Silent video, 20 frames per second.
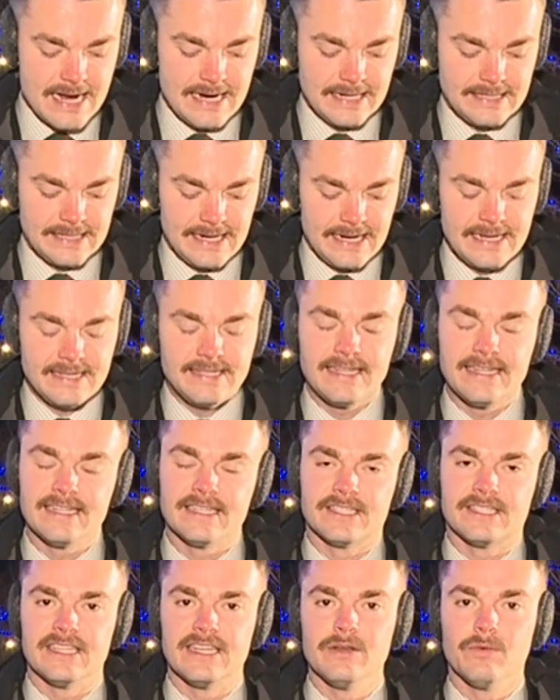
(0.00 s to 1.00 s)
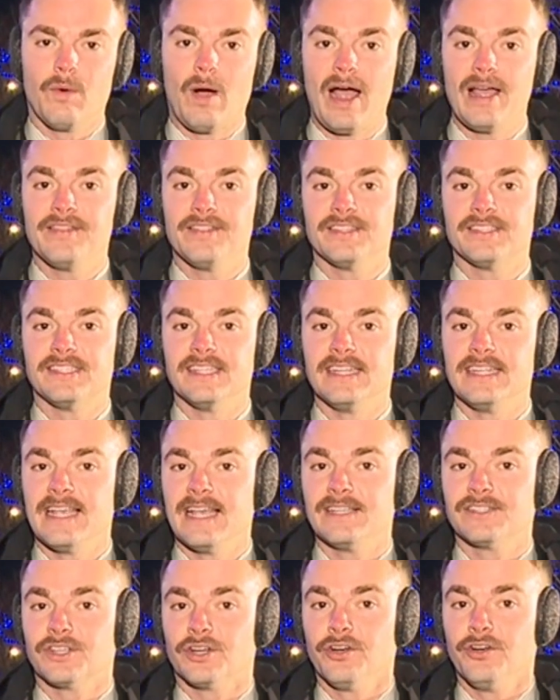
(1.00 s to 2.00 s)
it's easy to see why the city
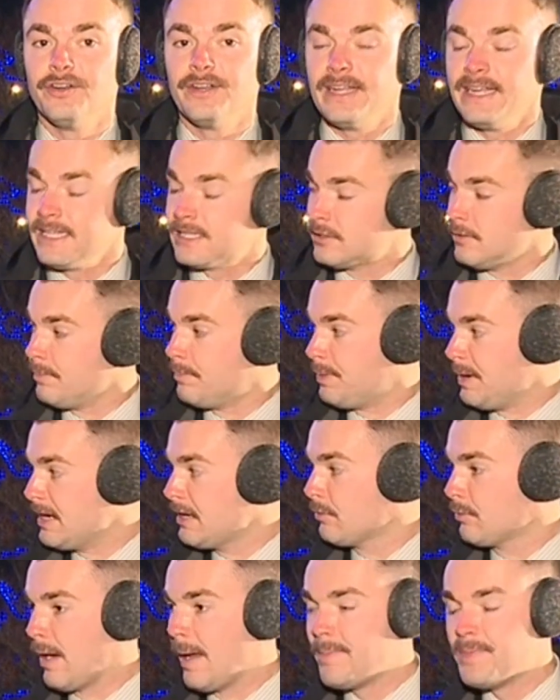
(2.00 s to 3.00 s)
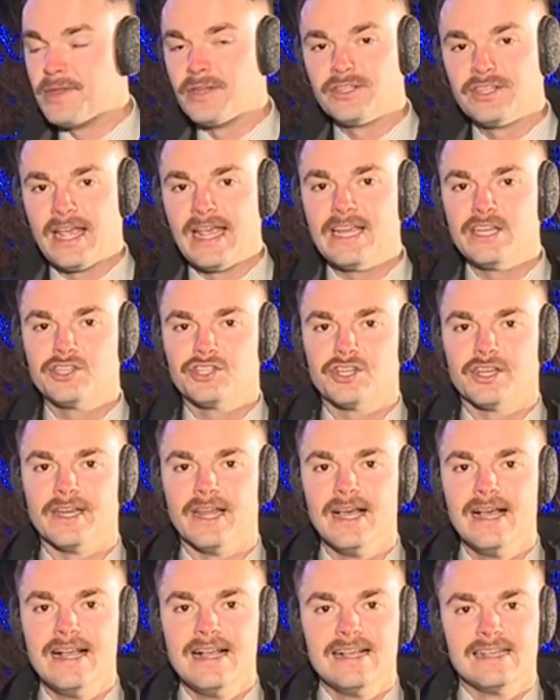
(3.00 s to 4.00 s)
has earned its big reputation.